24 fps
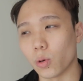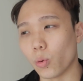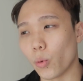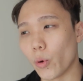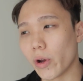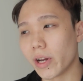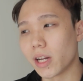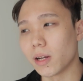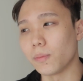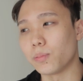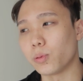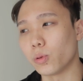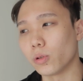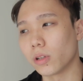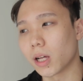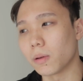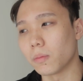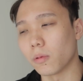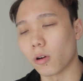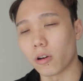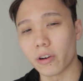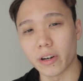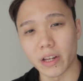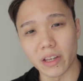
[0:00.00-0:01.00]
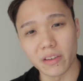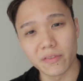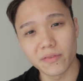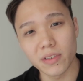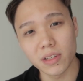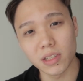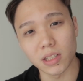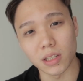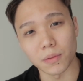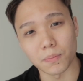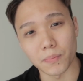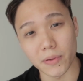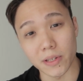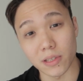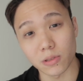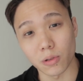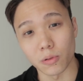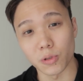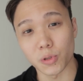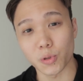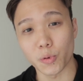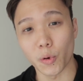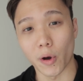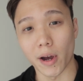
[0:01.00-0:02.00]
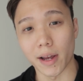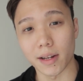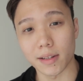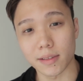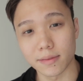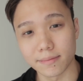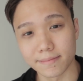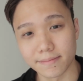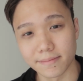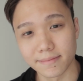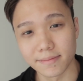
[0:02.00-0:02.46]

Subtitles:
the weighted pull-up, or even the pistol squat.